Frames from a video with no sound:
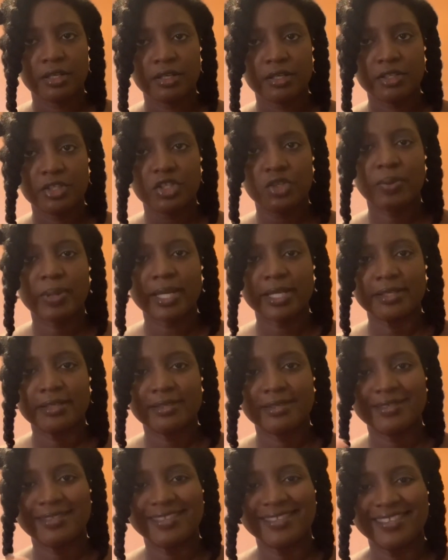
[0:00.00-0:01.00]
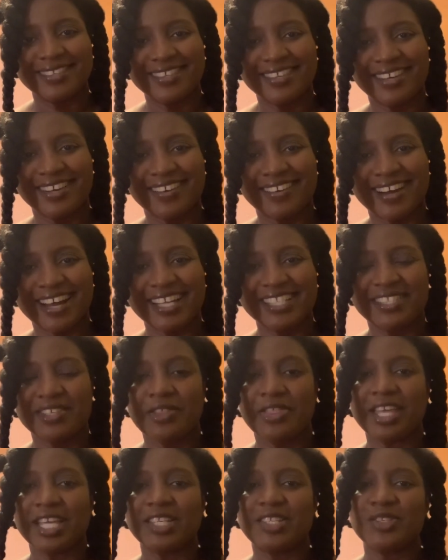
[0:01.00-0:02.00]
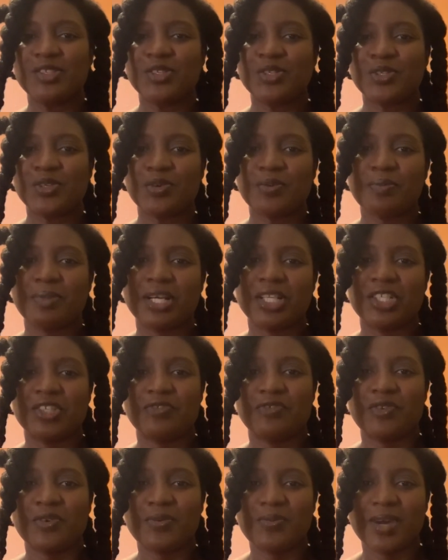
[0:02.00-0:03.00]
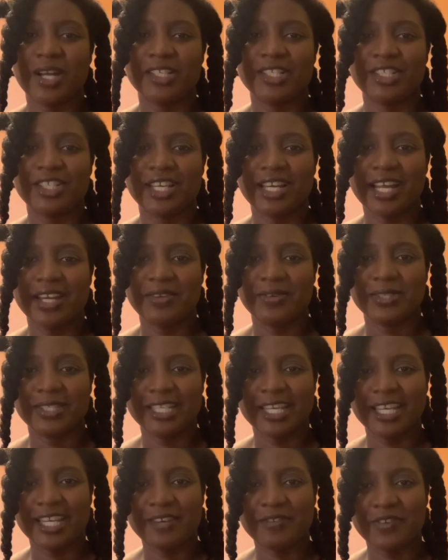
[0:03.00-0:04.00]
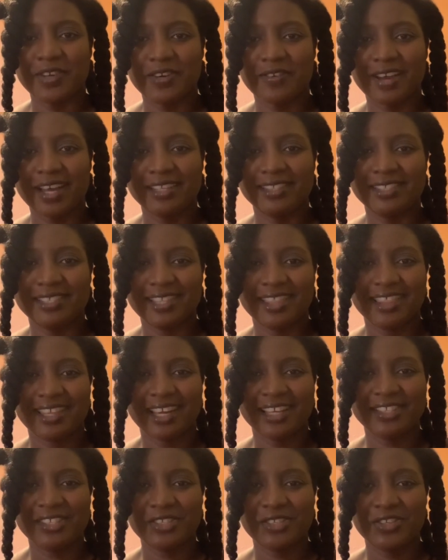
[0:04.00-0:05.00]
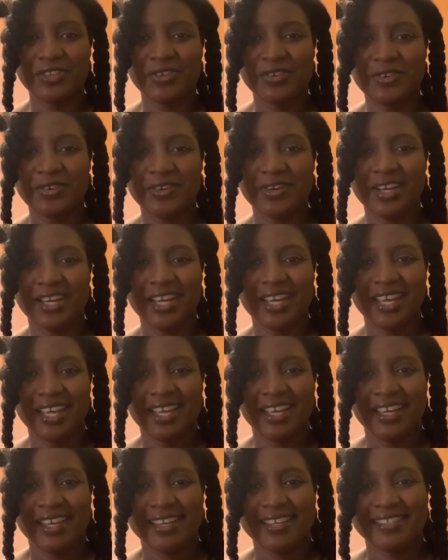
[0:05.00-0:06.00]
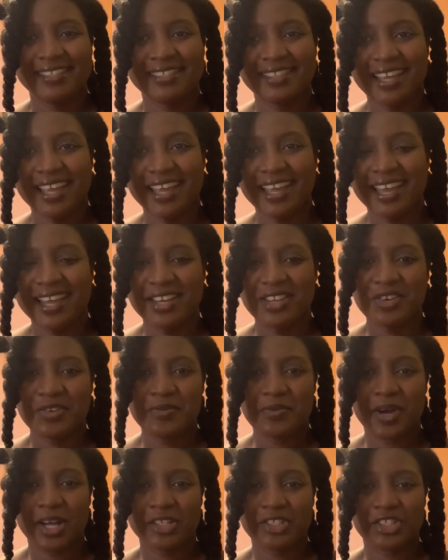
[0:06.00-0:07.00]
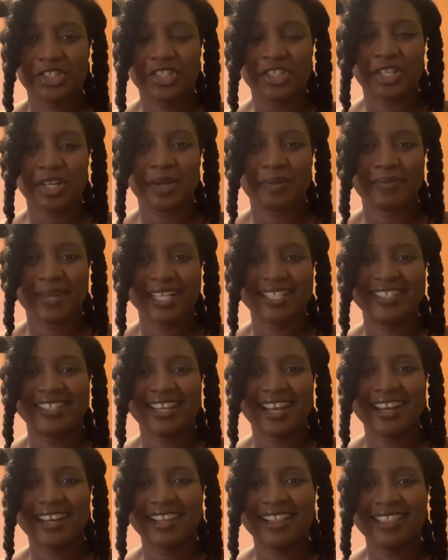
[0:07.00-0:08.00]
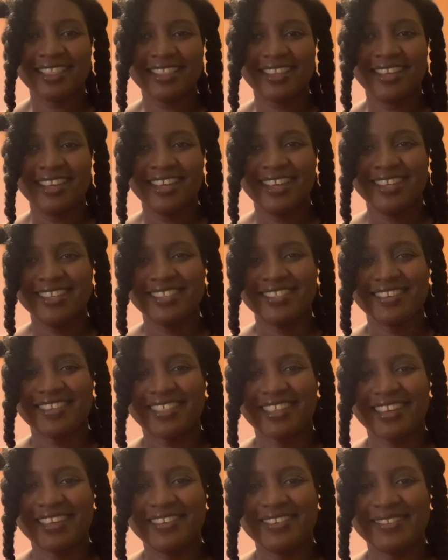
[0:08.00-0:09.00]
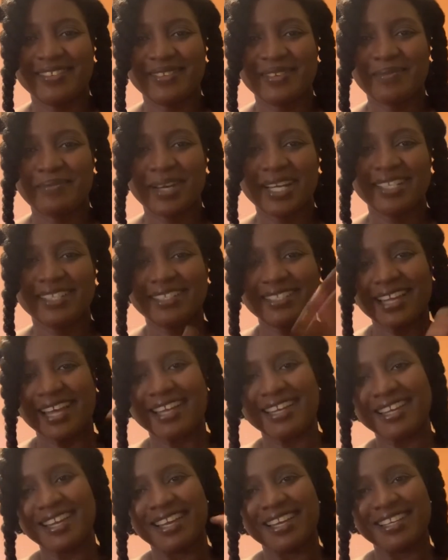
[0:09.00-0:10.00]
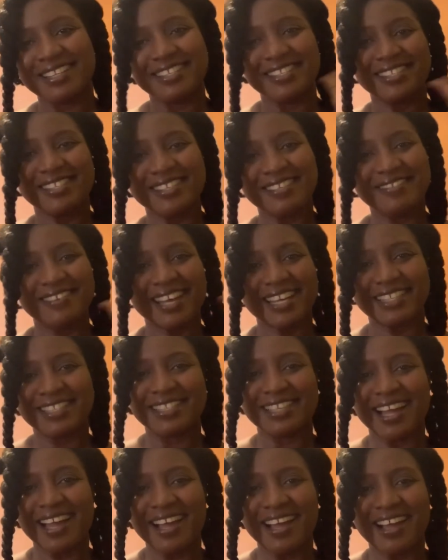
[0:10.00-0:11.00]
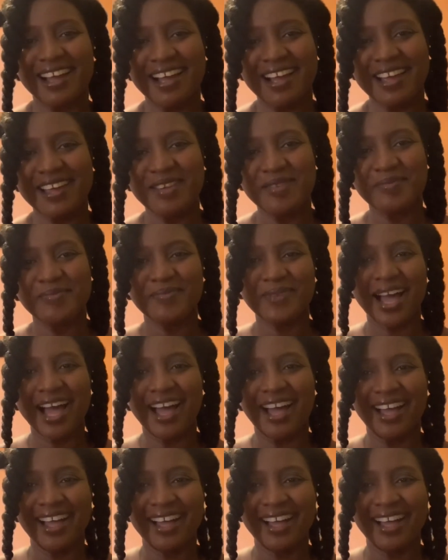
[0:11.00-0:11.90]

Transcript: twist. All right, so thank you so much for watching. I don't take it for granted that you stay and you watch my channel. So thank you so much, and see you next time. Bye.